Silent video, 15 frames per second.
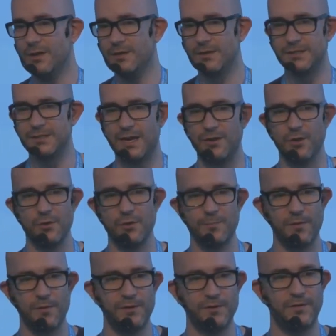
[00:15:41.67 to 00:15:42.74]
This is a
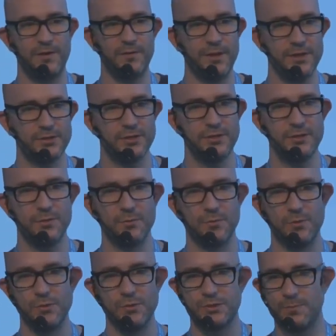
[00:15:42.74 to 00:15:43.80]
non-profit foundation
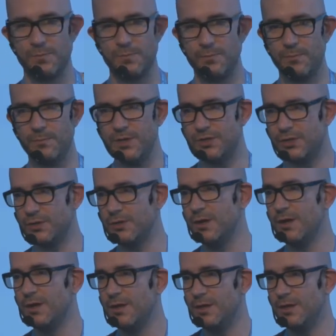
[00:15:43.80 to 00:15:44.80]
whose mission